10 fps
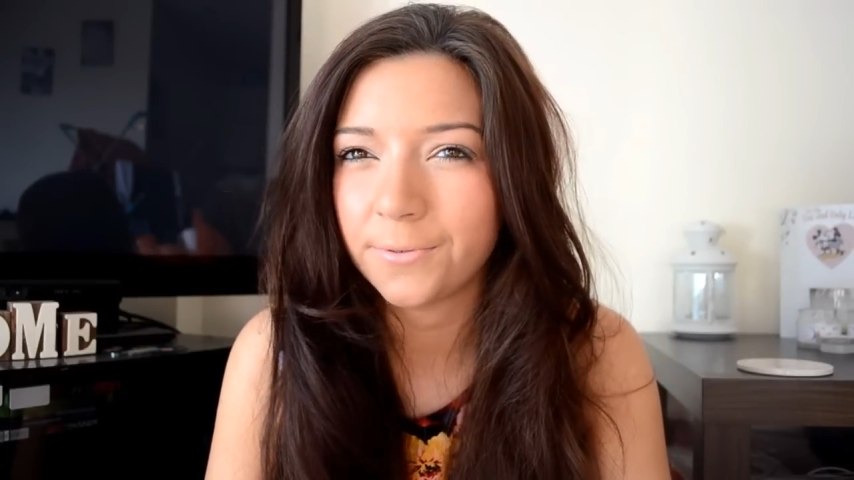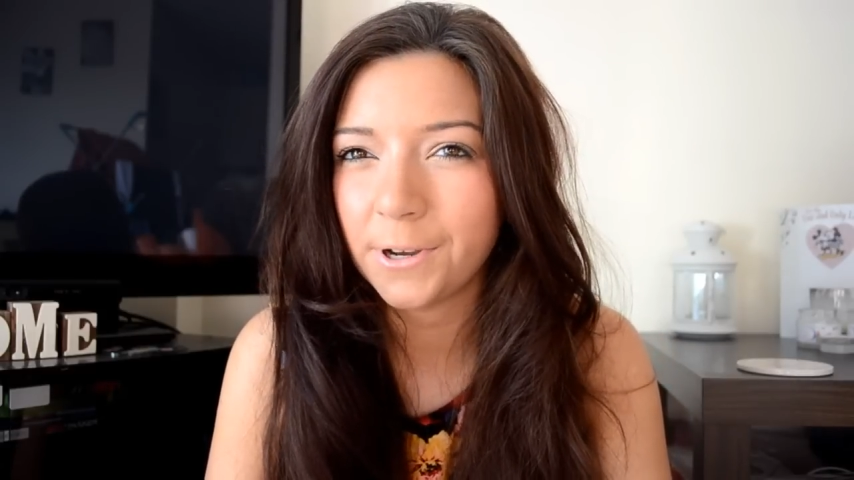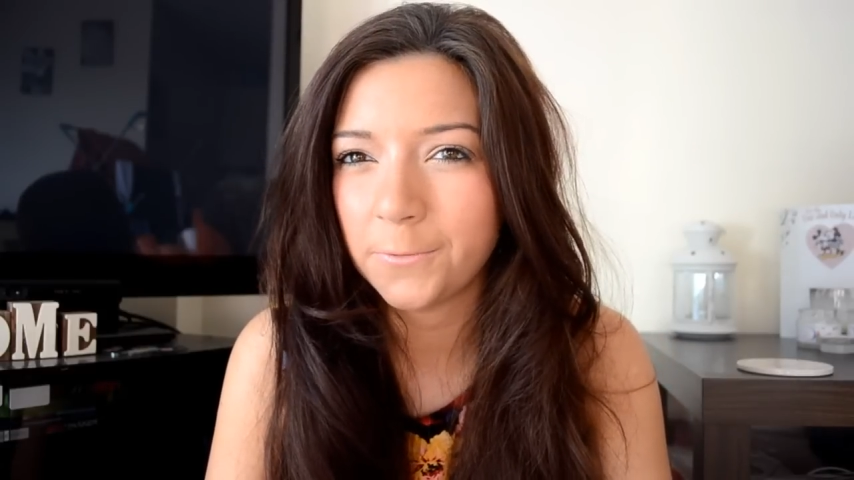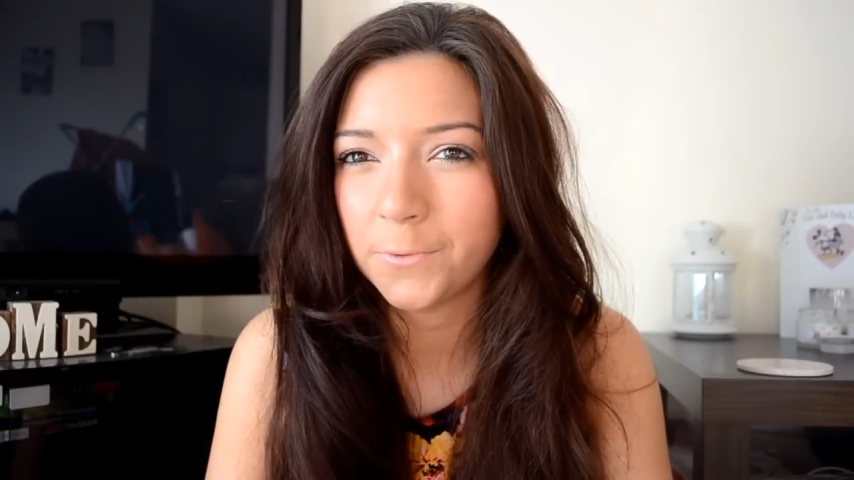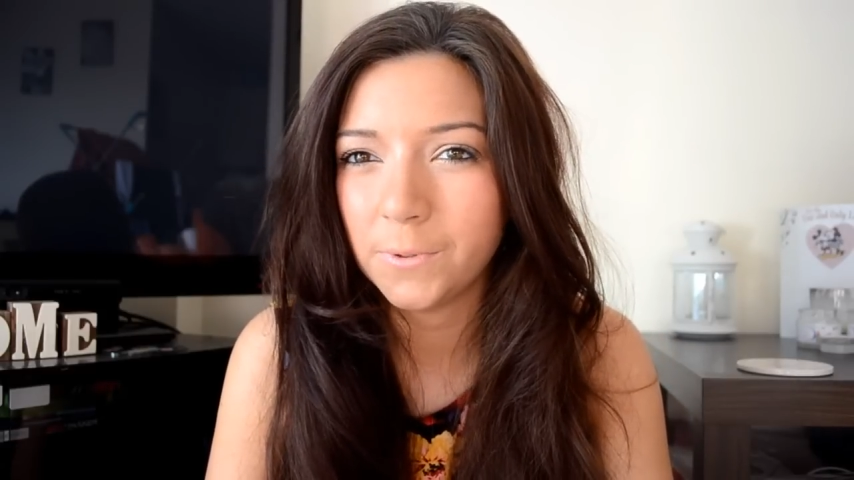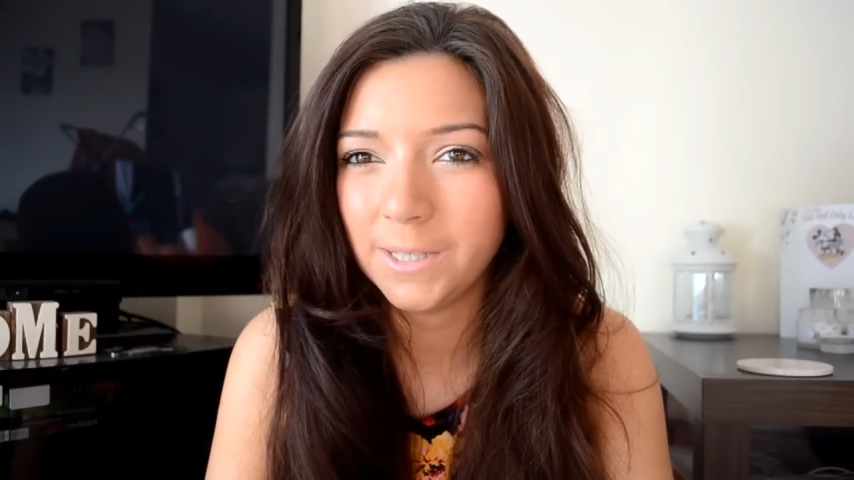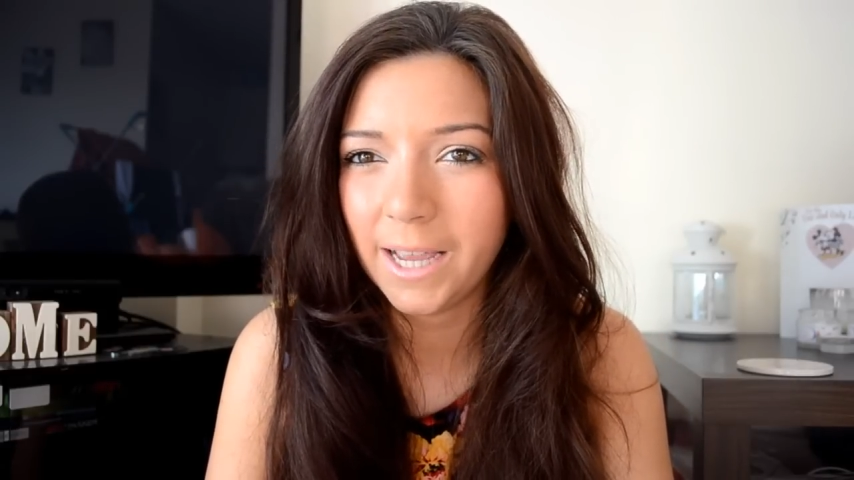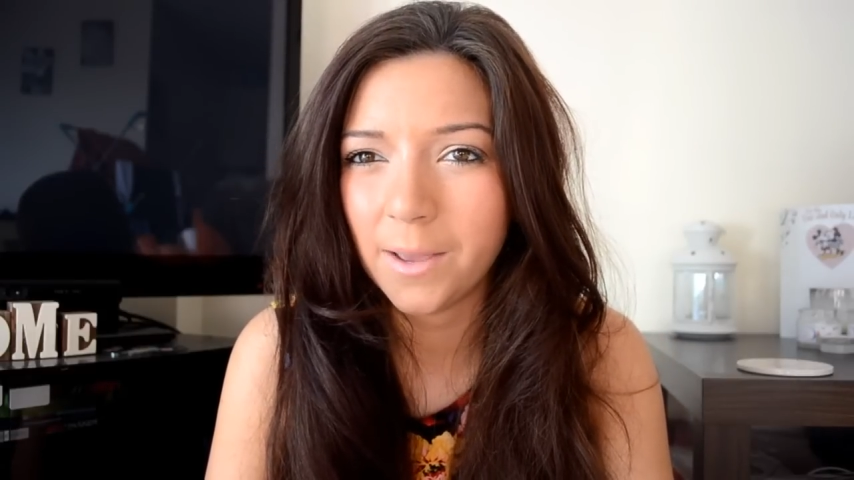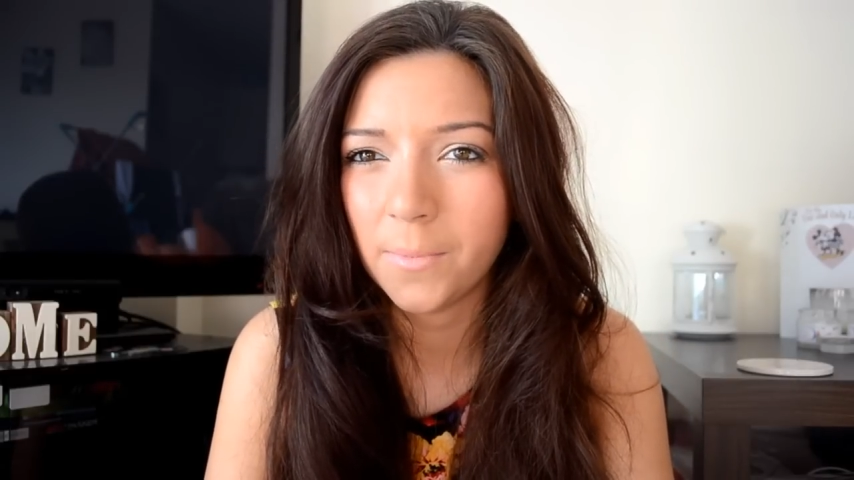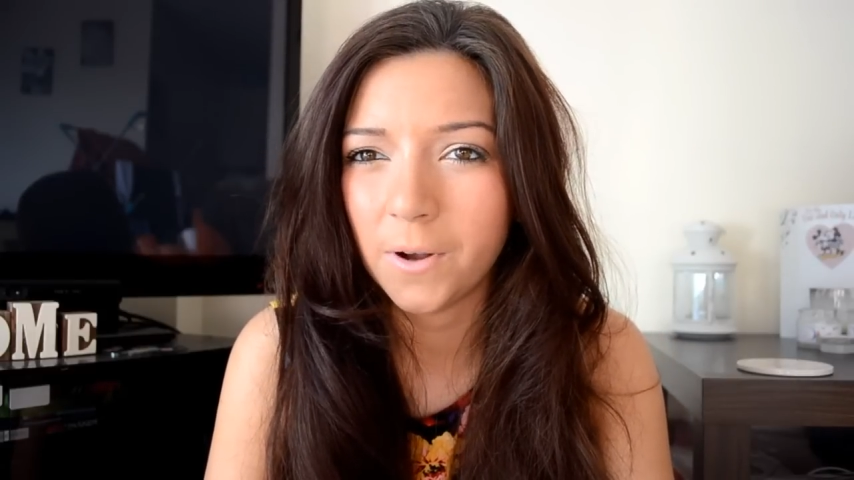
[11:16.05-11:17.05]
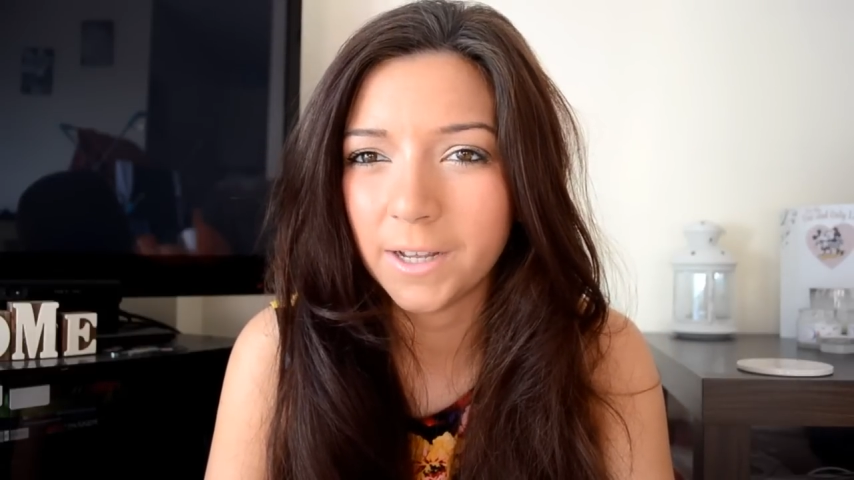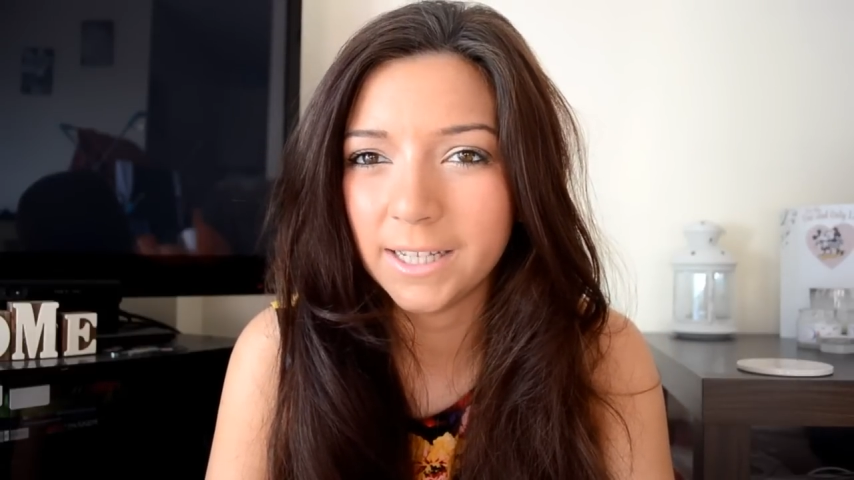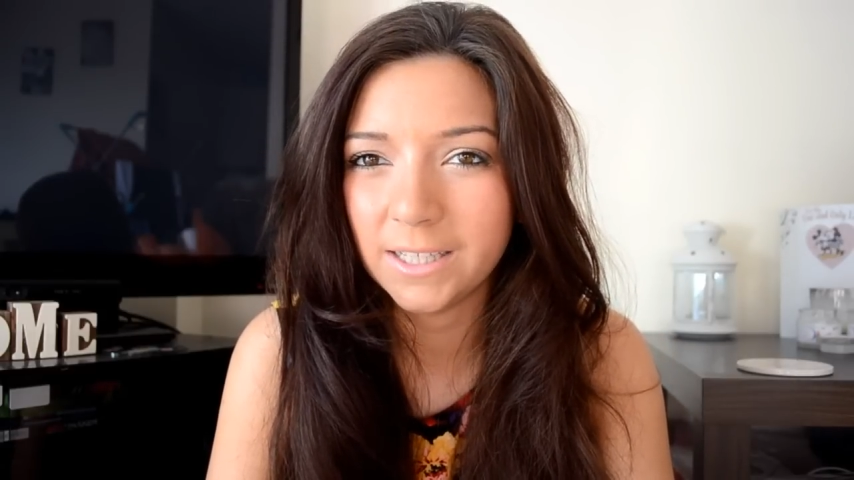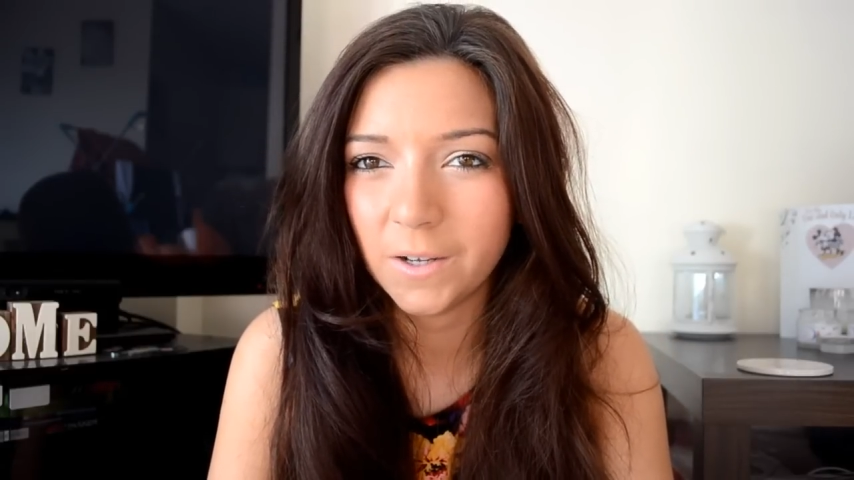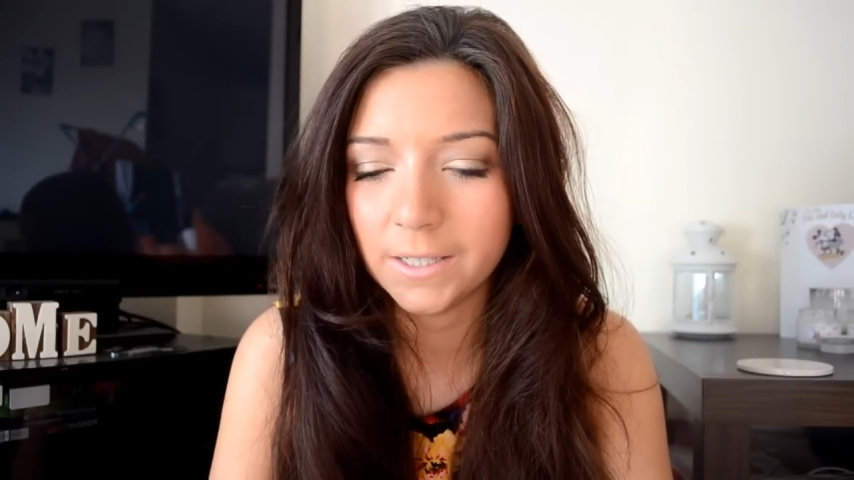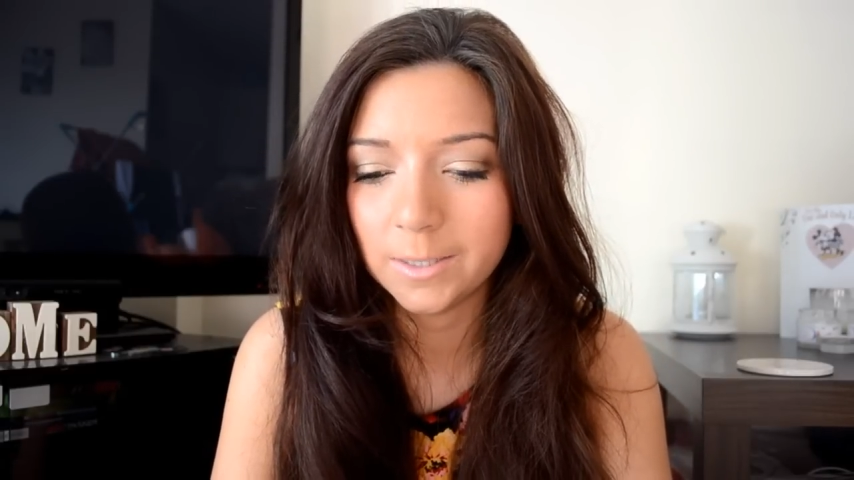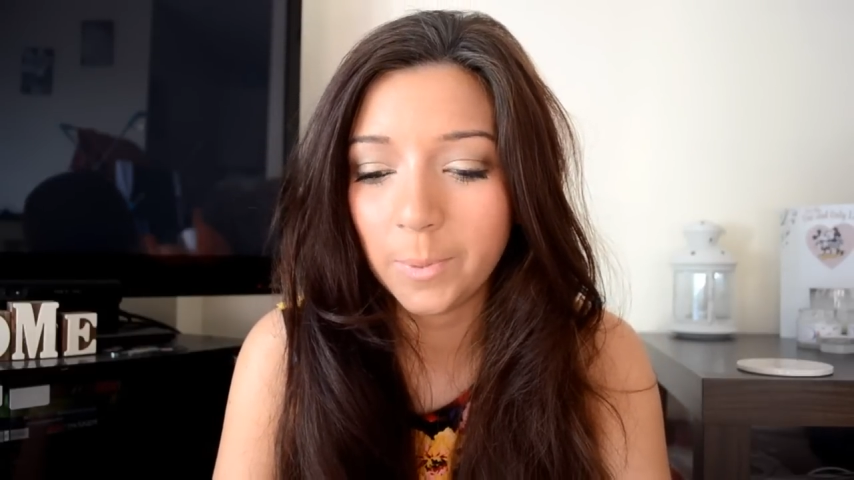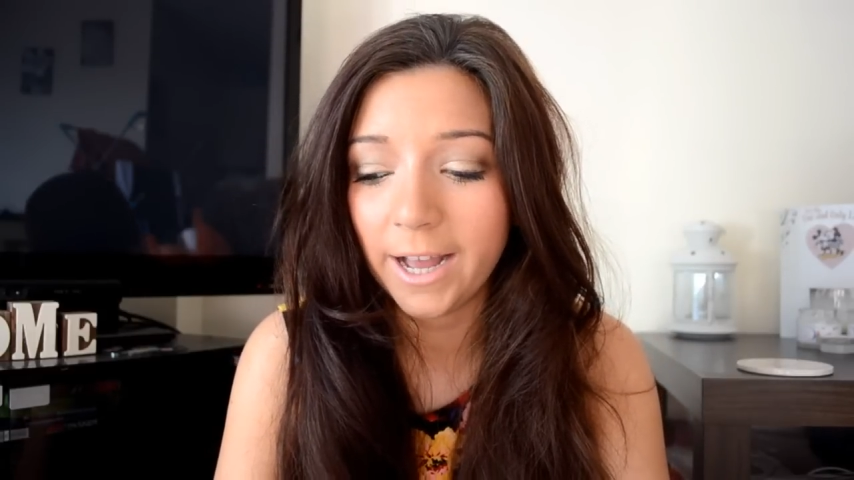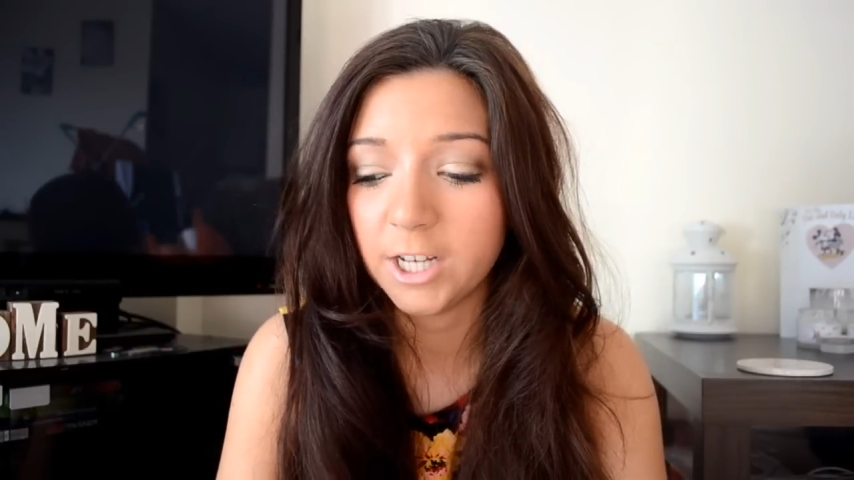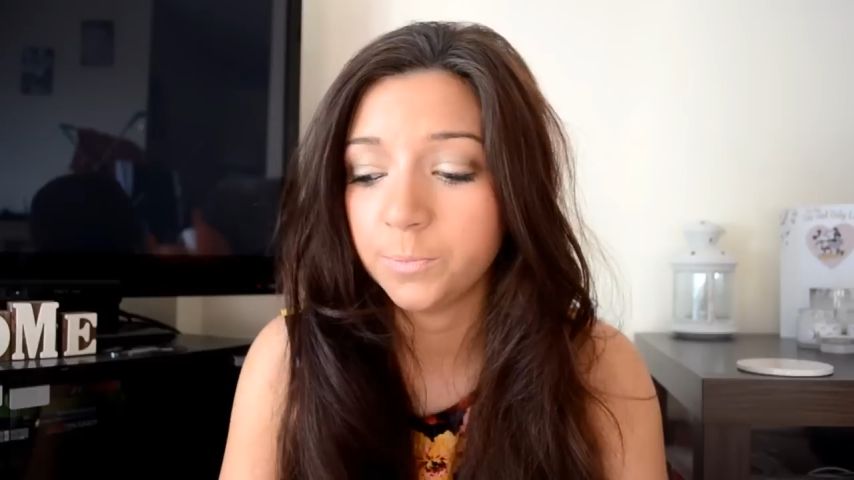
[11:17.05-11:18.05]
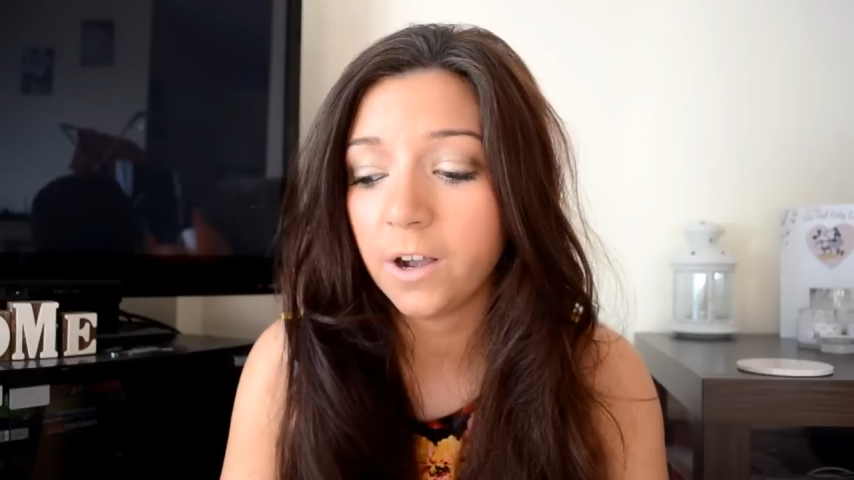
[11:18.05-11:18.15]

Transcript: three four day mark it starts to patch